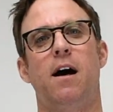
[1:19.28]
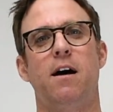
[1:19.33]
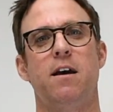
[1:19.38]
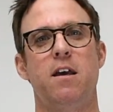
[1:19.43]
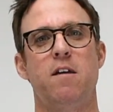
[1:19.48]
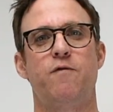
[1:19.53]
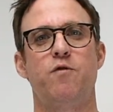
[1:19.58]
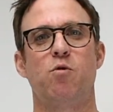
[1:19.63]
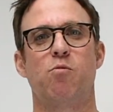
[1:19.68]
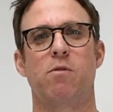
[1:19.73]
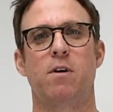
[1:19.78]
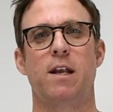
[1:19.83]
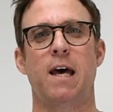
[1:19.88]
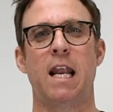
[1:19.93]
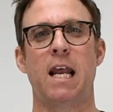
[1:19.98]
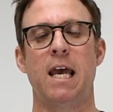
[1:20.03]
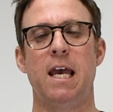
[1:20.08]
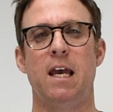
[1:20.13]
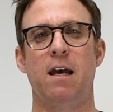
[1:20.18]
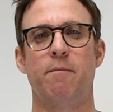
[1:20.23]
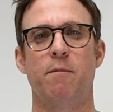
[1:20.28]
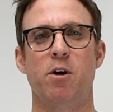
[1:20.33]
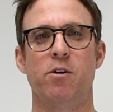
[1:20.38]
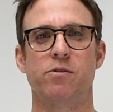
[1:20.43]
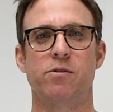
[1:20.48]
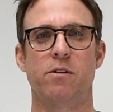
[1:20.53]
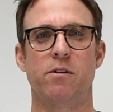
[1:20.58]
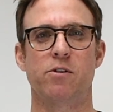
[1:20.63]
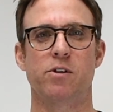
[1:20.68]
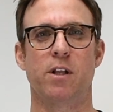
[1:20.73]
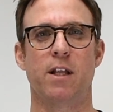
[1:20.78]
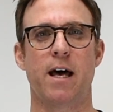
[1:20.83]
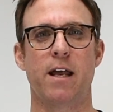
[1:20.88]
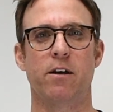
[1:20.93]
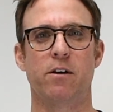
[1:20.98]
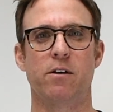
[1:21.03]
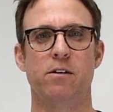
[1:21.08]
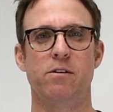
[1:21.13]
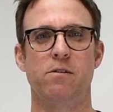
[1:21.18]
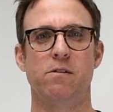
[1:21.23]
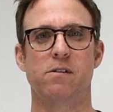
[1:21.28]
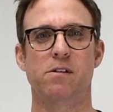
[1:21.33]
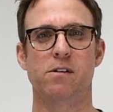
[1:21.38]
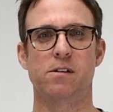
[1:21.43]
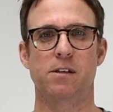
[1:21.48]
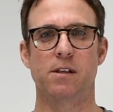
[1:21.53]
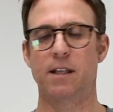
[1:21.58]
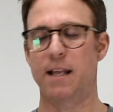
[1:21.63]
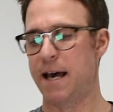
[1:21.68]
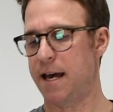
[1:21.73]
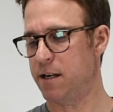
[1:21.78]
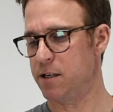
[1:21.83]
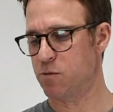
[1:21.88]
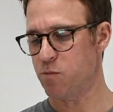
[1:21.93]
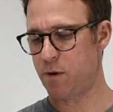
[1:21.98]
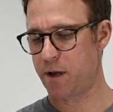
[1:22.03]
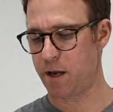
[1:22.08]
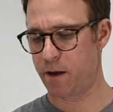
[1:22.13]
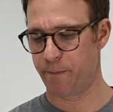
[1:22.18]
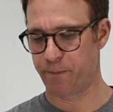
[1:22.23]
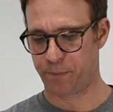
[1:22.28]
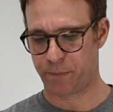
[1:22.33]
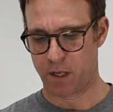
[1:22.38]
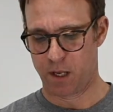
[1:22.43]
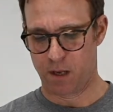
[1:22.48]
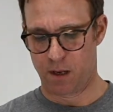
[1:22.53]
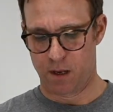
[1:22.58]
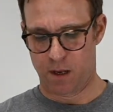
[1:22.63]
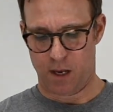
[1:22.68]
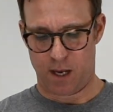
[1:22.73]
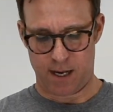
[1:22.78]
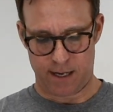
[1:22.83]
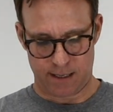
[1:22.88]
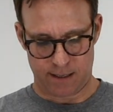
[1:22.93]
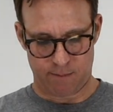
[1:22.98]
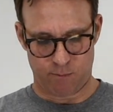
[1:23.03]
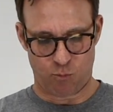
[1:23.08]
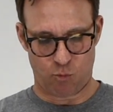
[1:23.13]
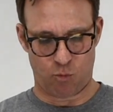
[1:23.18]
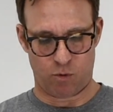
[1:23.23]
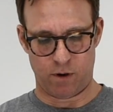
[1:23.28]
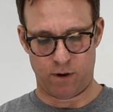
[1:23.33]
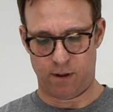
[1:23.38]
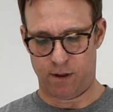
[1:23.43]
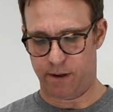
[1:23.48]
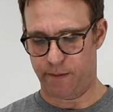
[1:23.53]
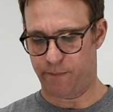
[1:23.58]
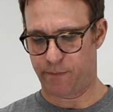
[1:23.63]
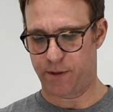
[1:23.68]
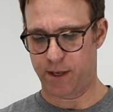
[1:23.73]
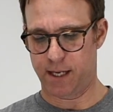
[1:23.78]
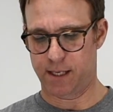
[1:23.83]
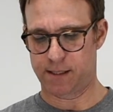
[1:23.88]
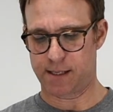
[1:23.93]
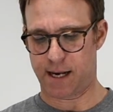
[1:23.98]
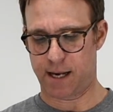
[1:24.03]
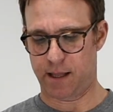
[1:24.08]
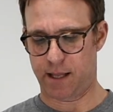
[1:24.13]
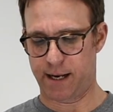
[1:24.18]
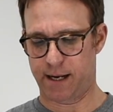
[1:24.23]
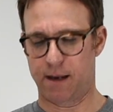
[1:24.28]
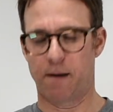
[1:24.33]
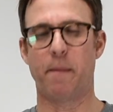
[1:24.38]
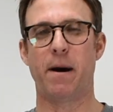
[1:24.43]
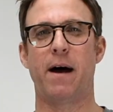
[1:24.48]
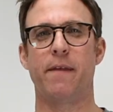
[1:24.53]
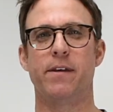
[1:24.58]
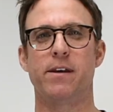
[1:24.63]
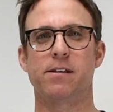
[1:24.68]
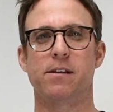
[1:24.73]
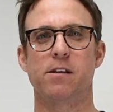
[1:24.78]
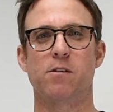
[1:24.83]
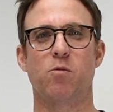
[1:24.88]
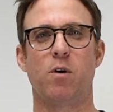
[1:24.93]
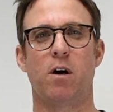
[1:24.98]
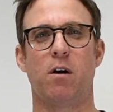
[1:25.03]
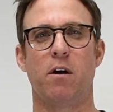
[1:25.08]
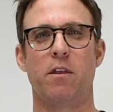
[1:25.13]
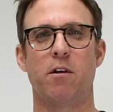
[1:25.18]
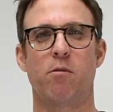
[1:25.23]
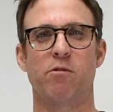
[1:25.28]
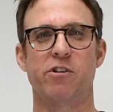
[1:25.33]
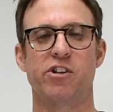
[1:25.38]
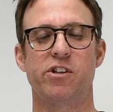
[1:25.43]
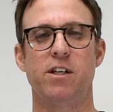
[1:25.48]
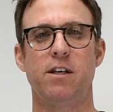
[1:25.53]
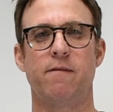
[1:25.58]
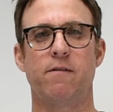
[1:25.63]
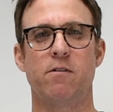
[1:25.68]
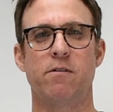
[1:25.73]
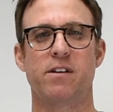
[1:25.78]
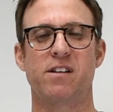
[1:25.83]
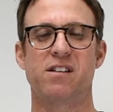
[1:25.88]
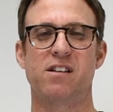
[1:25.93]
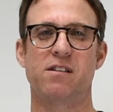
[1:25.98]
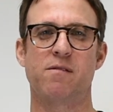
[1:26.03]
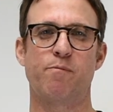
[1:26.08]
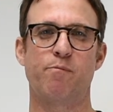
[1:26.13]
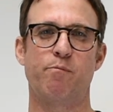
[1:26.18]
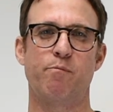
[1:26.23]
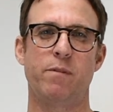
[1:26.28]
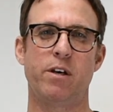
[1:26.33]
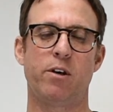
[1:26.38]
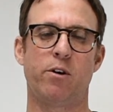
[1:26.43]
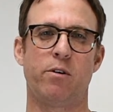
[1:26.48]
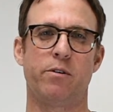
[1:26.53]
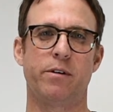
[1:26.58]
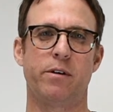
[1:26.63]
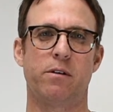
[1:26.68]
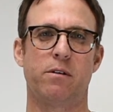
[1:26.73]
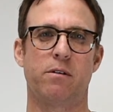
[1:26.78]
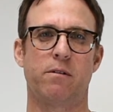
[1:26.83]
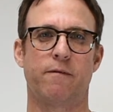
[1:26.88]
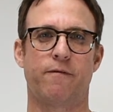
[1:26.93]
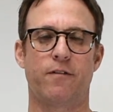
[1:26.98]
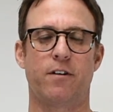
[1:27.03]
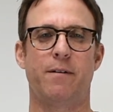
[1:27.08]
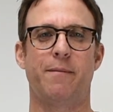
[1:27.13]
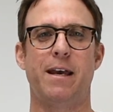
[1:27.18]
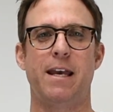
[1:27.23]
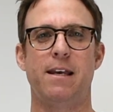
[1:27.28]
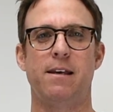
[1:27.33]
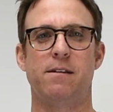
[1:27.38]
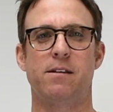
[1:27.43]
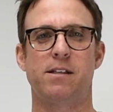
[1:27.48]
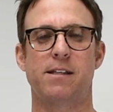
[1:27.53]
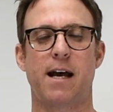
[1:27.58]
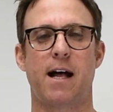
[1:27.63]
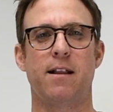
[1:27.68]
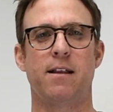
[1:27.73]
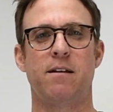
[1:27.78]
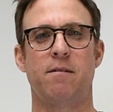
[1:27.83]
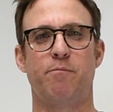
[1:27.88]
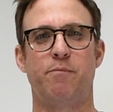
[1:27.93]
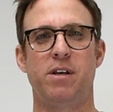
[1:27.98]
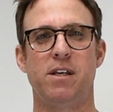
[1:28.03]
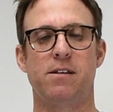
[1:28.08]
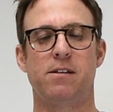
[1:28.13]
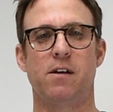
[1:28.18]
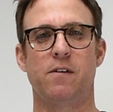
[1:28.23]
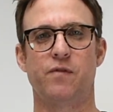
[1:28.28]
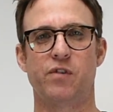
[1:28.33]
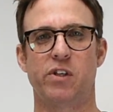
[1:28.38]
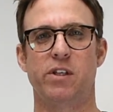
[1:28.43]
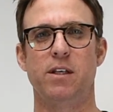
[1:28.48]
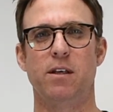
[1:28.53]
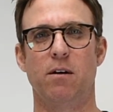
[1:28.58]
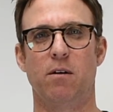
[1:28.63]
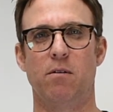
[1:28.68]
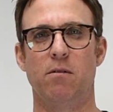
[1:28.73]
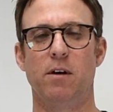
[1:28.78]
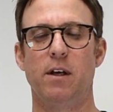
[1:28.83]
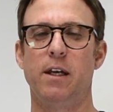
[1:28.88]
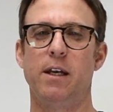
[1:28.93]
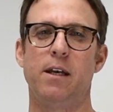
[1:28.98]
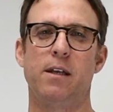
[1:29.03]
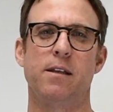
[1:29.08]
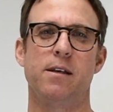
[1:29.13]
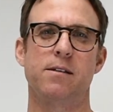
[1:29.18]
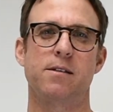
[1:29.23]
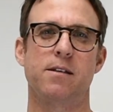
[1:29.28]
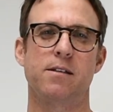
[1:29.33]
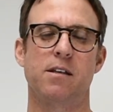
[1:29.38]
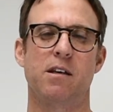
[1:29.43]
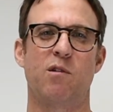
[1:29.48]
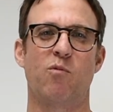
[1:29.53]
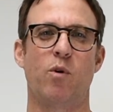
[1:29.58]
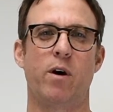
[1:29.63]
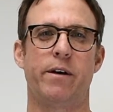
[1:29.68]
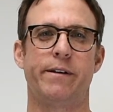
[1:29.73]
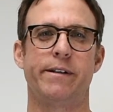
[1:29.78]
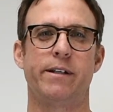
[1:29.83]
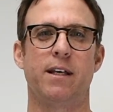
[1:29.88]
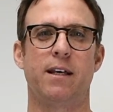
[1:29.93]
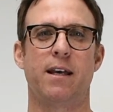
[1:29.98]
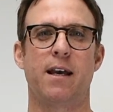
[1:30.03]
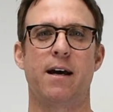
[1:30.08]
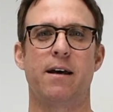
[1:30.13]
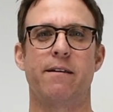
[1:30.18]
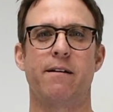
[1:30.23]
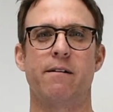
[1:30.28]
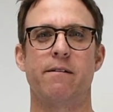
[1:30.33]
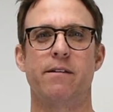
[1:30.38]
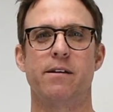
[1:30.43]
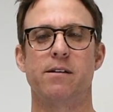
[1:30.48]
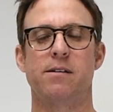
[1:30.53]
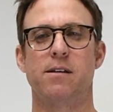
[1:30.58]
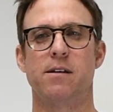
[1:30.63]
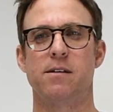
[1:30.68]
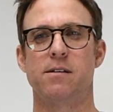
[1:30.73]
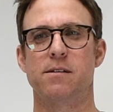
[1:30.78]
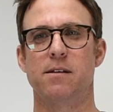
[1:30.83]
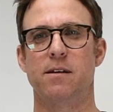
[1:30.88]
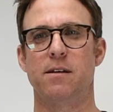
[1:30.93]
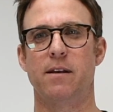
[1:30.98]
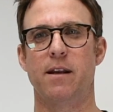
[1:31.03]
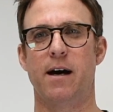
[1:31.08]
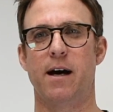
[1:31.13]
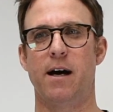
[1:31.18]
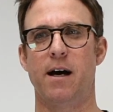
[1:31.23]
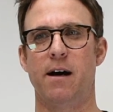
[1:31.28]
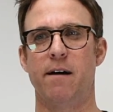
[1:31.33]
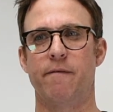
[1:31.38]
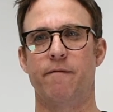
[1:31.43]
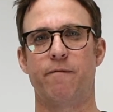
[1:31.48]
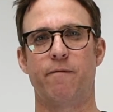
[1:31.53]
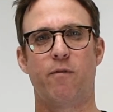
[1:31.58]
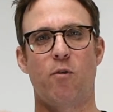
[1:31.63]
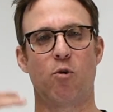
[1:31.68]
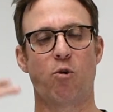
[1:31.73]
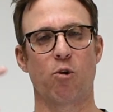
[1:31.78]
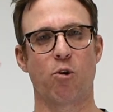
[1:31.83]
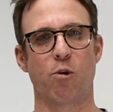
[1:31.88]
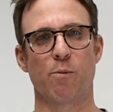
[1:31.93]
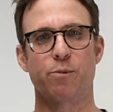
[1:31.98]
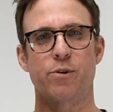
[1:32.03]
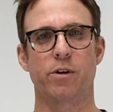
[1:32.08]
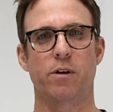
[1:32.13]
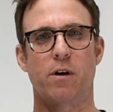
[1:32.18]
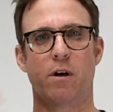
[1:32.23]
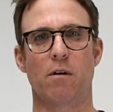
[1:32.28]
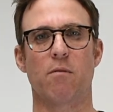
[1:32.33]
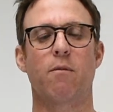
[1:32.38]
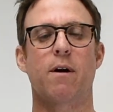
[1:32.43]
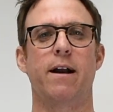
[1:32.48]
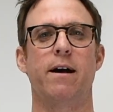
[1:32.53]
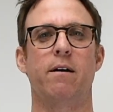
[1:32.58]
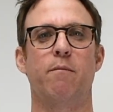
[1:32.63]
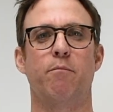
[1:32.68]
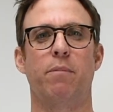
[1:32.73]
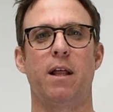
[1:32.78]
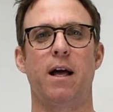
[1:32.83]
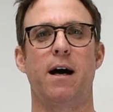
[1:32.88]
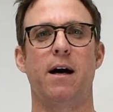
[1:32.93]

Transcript: if you run out of ammo. So there's a lot of good uses in that as well. One of the things I like about this as well on the receiver, this is milled from a solid piece of steel. This isn't welded together. This isn't formed around